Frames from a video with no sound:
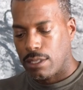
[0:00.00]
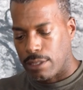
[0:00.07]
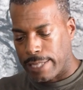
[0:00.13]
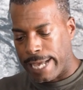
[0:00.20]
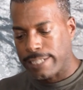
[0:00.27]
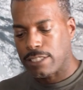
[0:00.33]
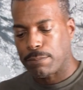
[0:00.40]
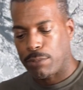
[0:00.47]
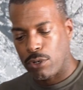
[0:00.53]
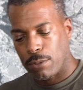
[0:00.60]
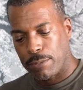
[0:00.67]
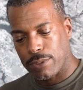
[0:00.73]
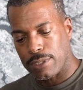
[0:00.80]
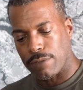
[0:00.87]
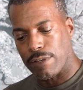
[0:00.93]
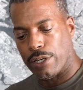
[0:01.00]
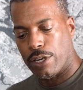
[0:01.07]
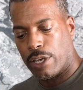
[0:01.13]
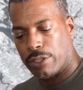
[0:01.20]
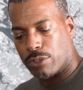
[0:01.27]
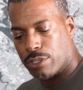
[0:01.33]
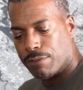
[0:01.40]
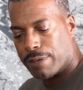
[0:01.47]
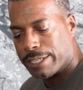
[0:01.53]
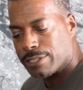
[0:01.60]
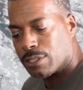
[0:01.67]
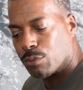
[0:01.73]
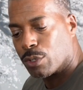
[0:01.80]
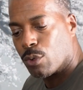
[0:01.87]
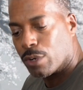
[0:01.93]
That's the purpose of another device
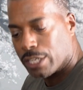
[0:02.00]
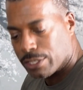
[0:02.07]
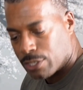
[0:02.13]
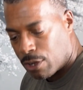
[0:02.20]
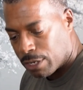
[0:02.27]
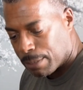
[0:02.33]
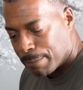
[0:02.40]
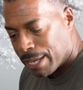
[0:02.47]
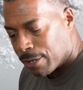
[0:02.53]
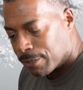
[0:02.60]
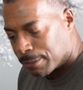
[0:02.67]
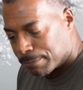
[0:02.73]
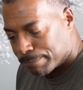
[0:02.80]
that we're going to talk about.